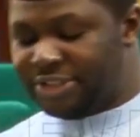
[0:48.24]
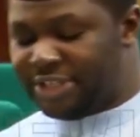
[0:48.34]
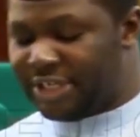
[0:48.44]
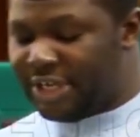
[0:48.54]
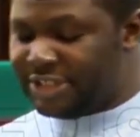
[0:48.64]

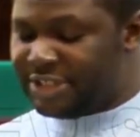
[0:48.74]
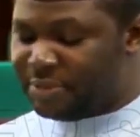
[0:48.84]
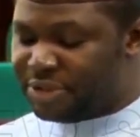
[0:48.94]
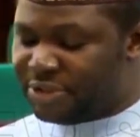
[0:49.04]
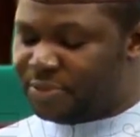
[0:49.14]
which
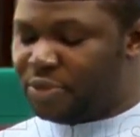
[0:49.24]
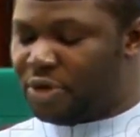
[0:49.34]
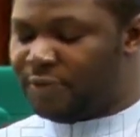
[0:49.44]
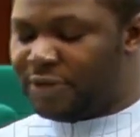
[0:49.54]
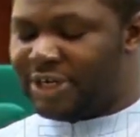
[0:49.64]
negates the
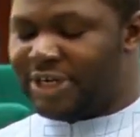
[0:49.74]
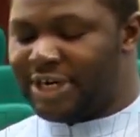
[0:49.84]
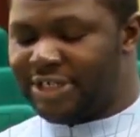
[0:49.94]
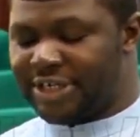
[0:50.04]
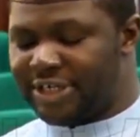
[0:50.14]
principle of
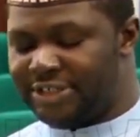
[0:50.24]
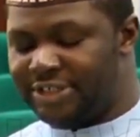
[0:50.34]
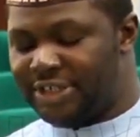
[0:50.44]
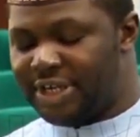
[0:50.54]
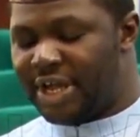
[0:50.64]
federal
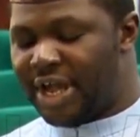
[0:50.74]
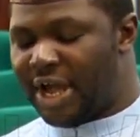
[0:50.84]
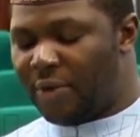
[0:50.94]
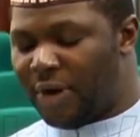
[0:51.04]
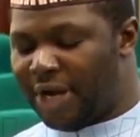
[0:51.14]
character.
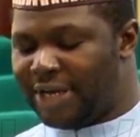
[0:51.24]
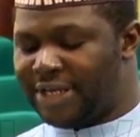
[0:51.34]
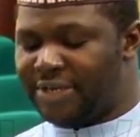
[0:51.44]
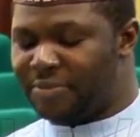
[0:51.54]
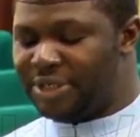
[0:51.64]

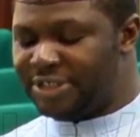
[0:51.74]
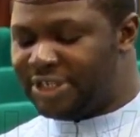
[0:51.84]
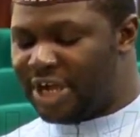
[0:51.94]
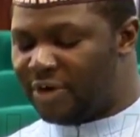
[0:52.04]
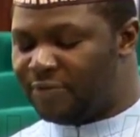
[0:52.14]
Aware that the
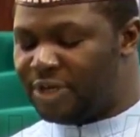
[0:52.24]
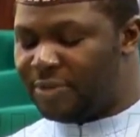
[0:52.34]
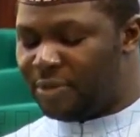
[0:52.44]
Minister